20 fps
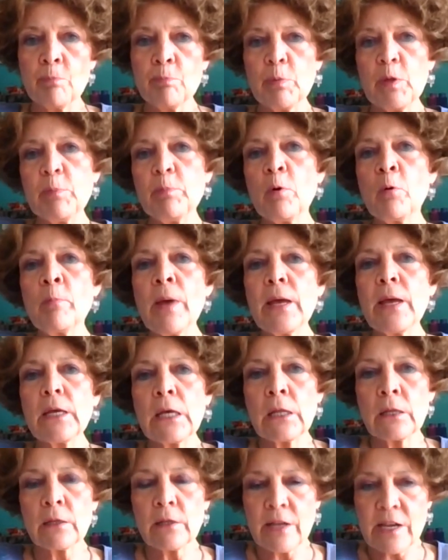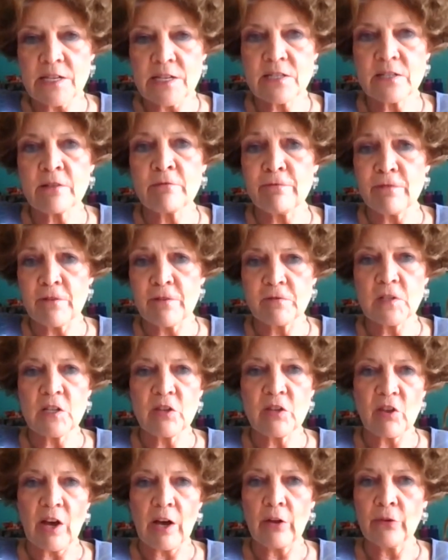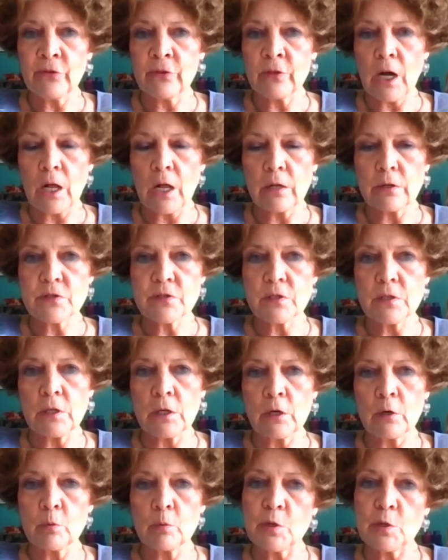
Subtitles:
People making less than $50,000 a year,